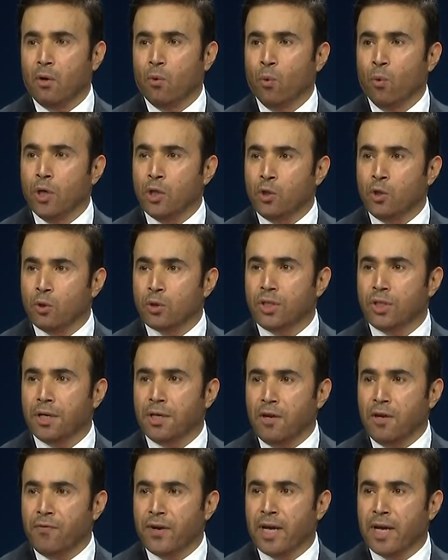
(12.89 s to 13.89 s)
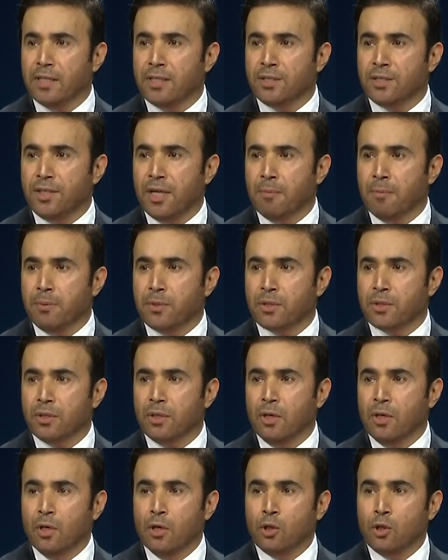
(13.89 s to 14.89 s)
we took significant steps
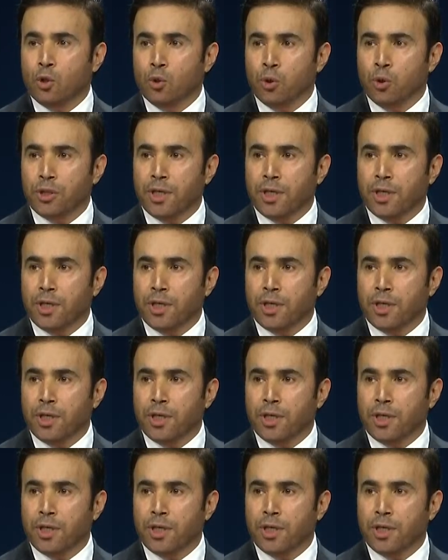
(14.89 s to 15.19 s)
to